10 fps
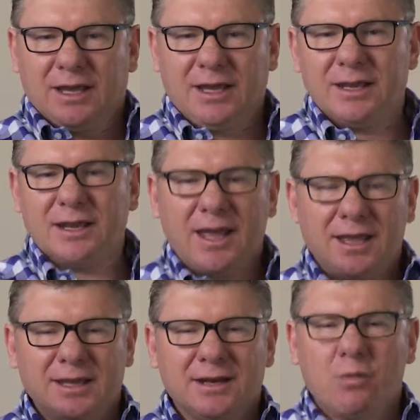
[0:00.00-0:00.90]
in,
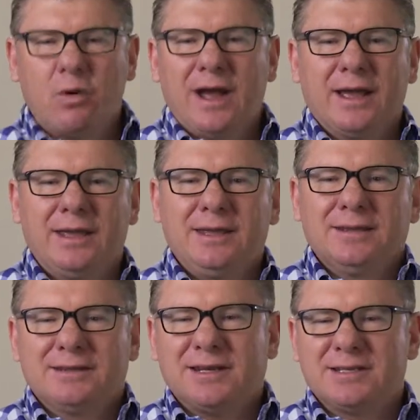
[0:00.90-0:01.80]
in a way
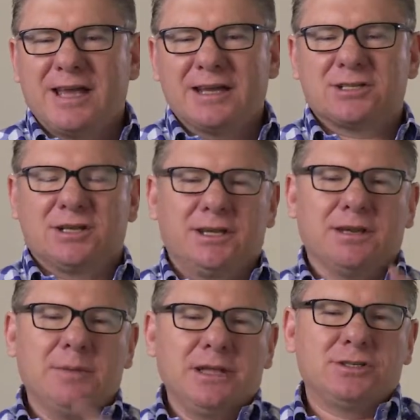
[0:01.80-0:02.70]
that is actually
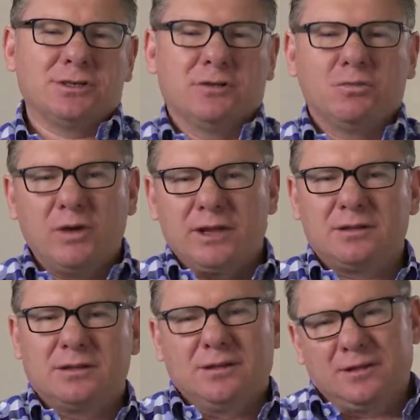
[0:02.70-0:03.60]
commensurate
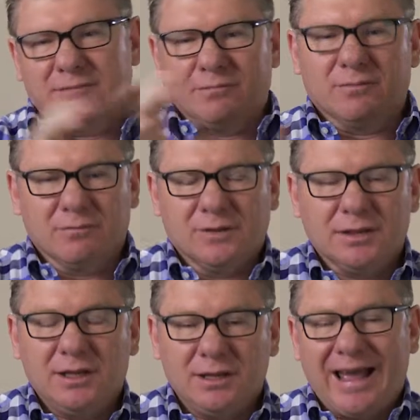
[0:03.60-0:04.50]
with
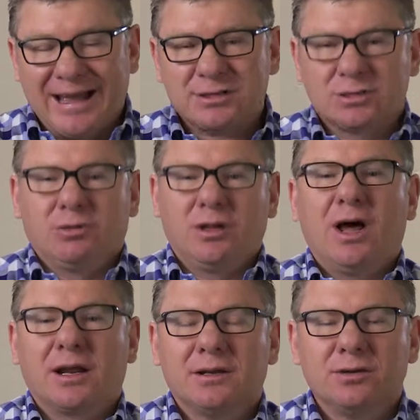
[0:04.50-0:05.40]
the actual
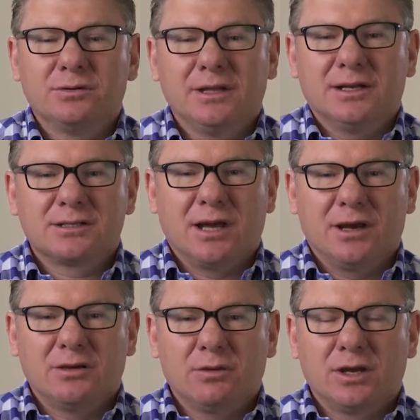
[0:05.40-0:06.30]
likelihood that is
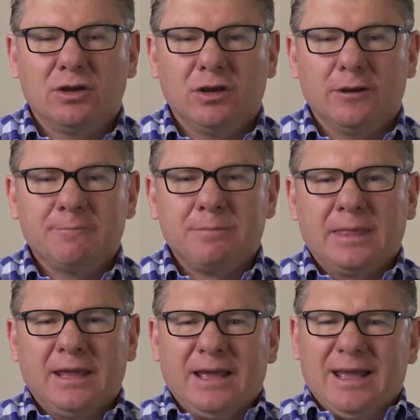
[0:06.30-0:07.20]
going to occur.
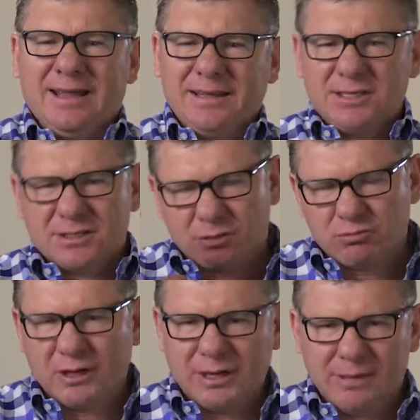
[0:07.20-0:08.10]
And this is a
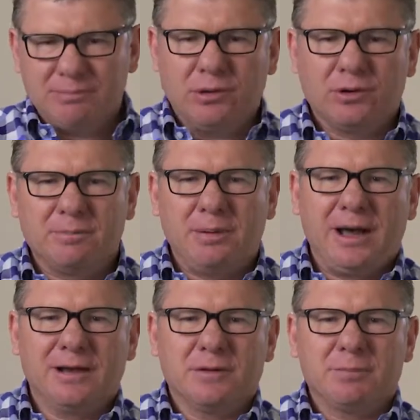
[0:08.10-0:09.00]
really important
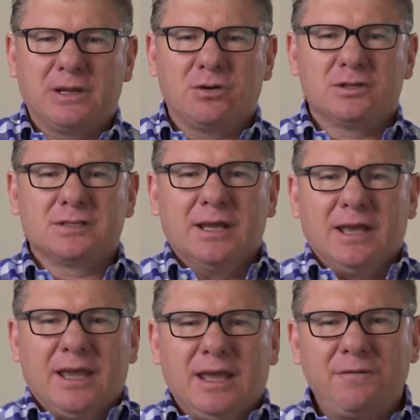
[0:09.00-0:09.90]
part of it because
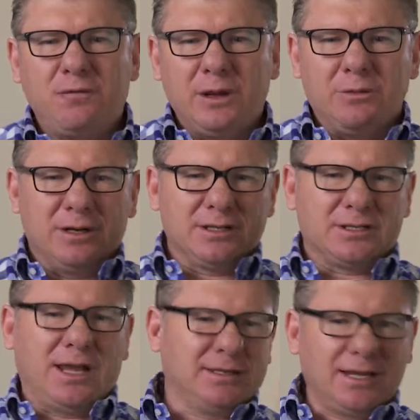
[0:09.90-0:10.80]
if we were to
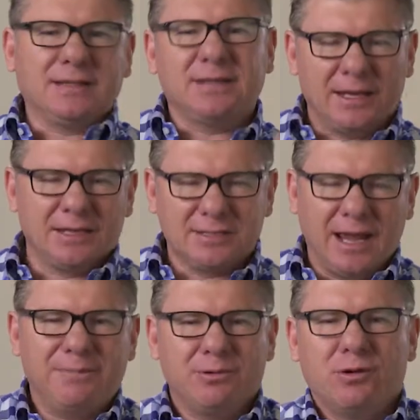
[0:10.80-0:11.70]
say, take that
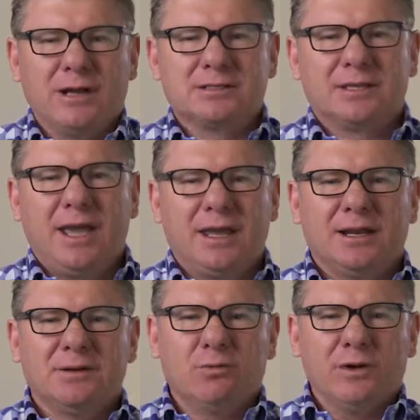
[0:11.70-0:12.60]
example once again
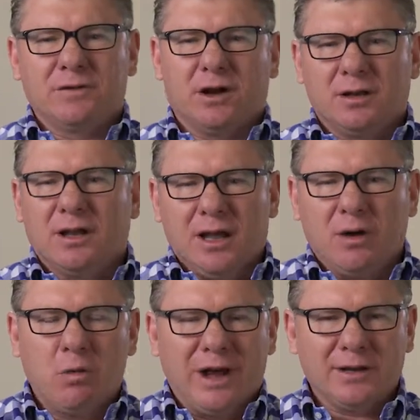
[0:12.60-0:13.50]
and we've got a
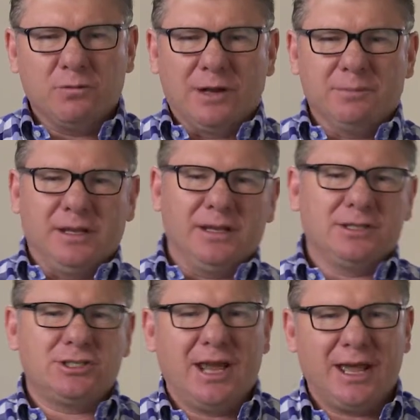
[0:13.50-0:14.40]
one in one
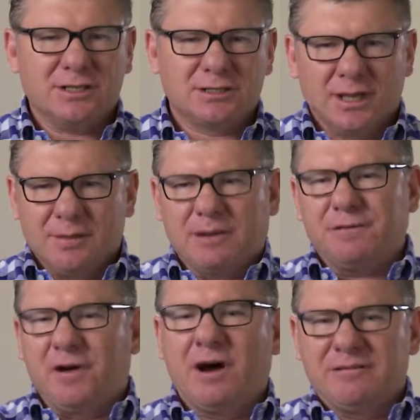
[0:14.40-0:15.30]
million chance but
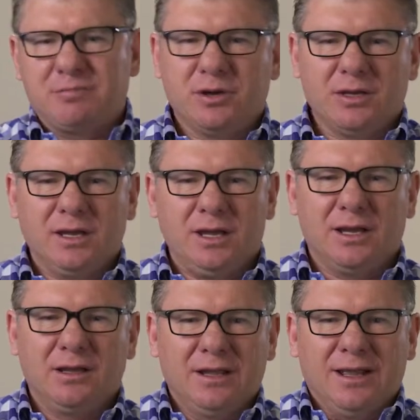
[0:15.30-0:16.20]
five per
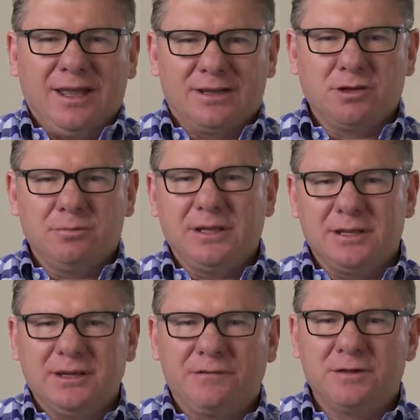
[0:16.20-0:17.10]
year, it could be the
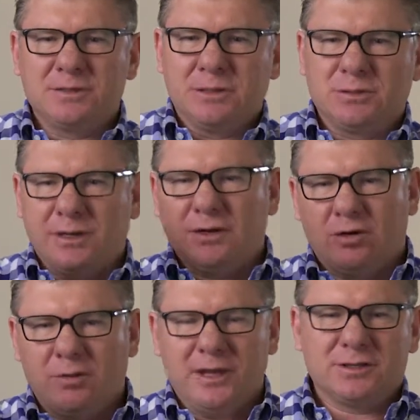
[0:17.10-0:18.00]
difference between
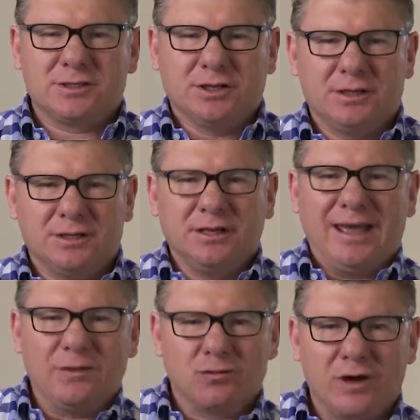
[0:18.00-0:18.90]
almost certain
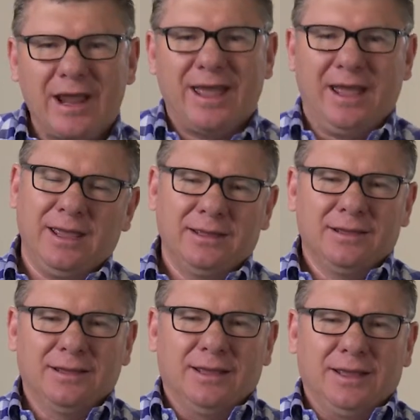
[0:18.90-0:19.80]
and rare
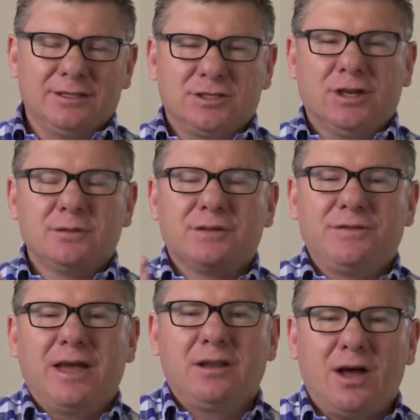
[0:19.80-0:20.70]
in terms of
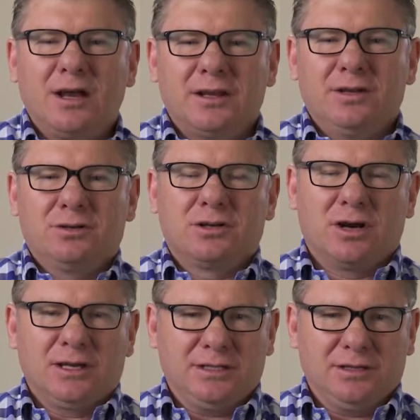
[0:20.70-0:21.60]
our likelihood
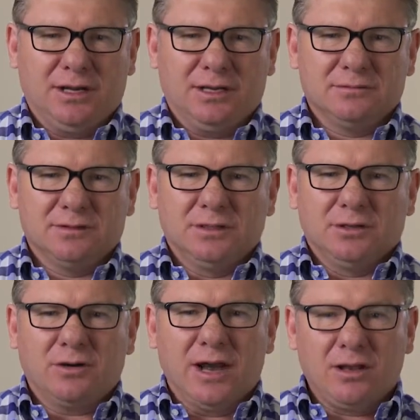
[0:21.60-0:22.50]
criteria
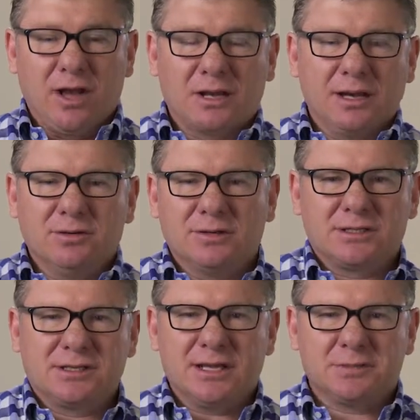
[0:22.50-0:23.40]
or our likelihood
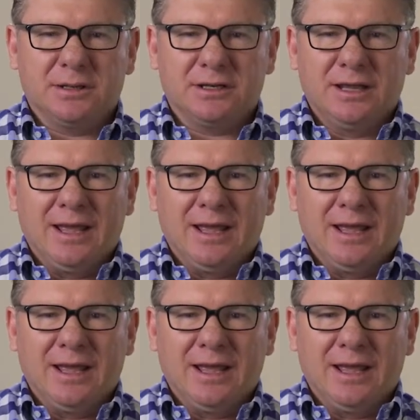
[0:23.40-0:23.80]
assessment